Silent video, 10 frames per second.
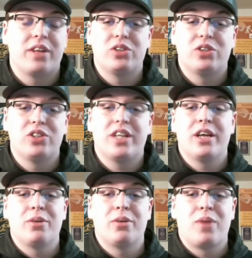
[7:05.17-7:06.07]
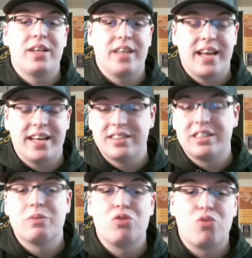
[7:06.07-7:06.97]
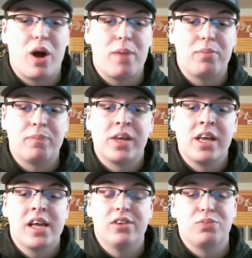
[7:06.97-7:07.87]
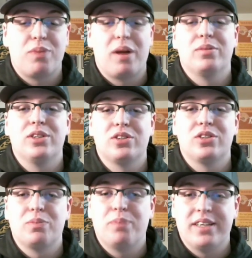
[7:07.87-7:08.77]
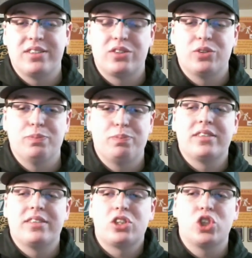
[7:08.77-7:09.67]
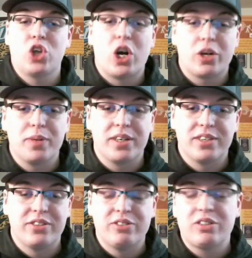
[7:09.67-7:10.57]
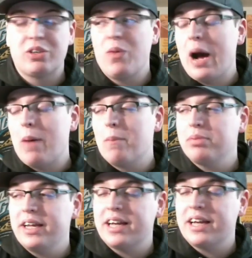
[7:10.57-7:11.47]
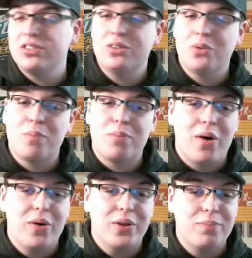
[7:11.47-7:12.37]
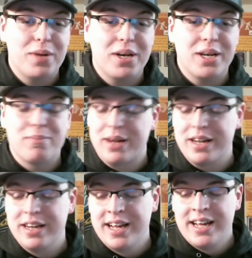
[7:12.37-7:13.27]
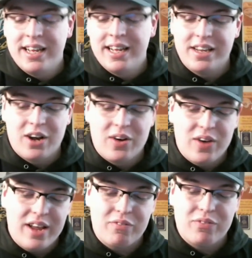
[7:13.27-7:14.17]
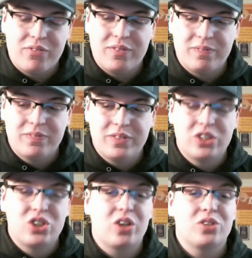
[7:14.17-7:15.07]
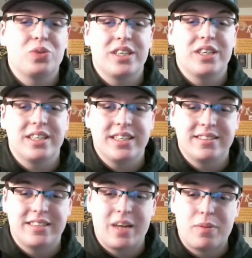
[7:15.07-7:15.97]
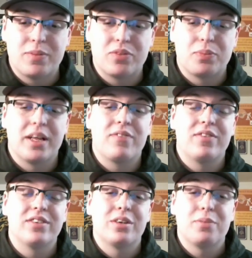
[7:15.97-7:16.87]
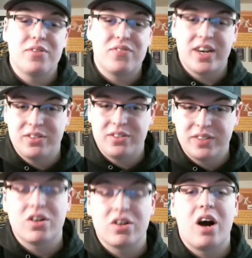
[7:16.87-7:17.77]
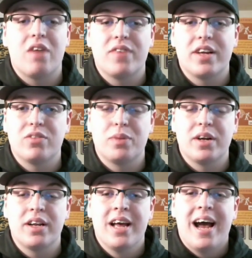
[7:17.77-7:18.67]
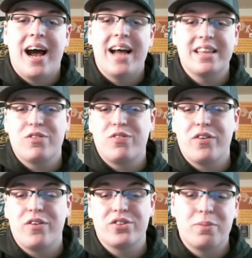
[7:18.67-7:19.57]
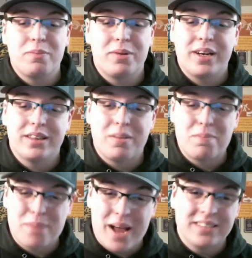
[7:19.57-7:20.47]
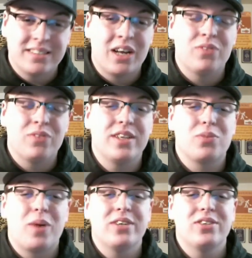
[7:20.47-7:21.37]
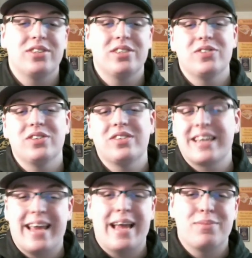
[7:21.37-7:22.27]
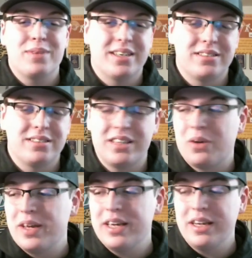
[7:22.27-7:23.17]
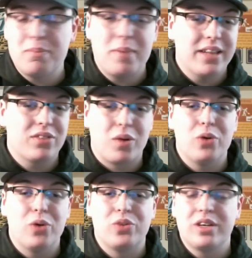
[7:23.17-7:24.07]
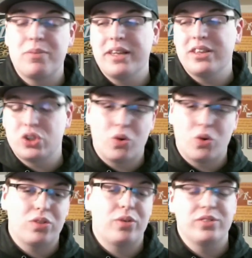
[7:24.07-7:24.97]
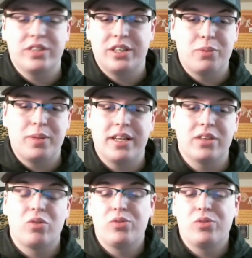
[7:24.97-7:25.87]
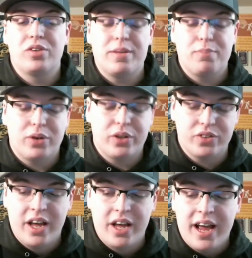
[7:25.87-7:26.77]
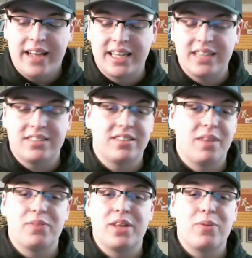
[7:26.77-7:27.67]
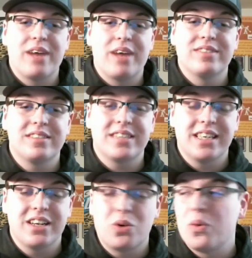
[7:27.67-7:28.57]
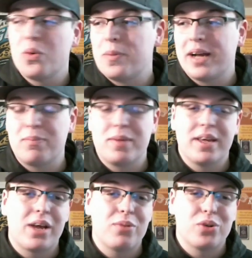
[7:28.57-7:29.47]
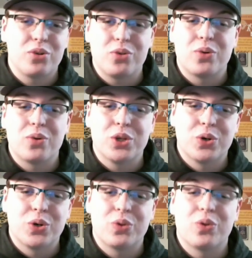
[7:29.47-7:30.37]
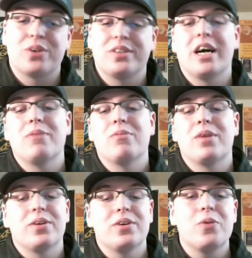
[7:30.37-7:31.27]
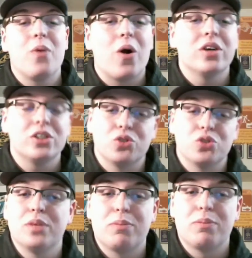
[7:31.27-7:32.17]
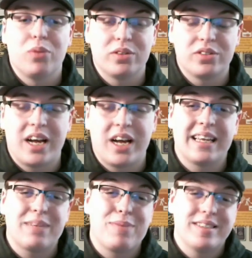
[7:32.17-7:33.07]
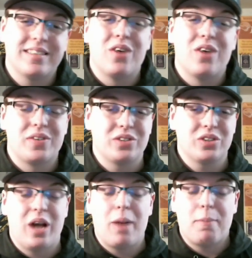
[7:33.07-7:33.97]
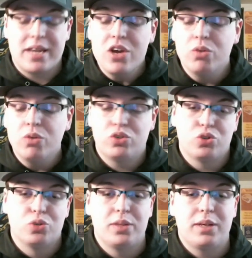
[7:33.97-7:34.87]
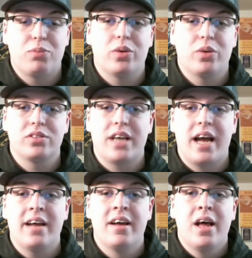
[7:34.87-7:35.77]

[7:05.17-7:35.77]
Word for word: just hitting him right in the hands, and he would drop them. It was probably just basic shock, because he was like, wow, Blake actually threw a ball on the money. But, you know, if Chark's really going to need to step up his play if he's going to be effective in this offense. But I think Foles is going to bring the best out of these wide receivers, again, because, you know, he can make throws. He can make the short throws, the intermediate throws, and deep balls. And that's something that we haven't seen a quarterback being able to do in a long, long time, whether you are a true Blake Bortles guy like myself. I'm a huge true Blake Bortles guy.